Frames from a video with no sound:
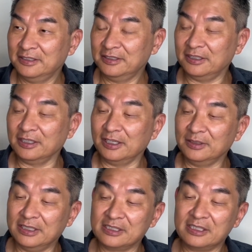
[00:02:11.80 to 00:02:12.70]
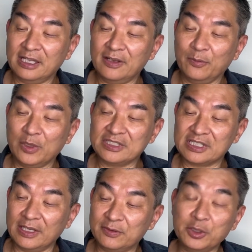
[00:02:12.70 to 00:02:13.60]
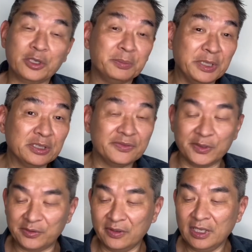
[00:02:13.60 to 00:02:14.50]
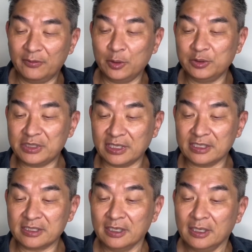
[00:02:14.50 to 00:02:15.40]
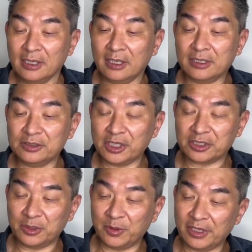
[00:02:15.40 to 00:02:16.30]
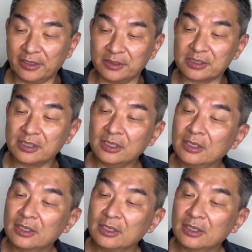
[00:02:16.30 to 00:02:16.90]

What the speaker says: There you go. And slave 1, slave 2 could be useful if you're using this in conjunction with others.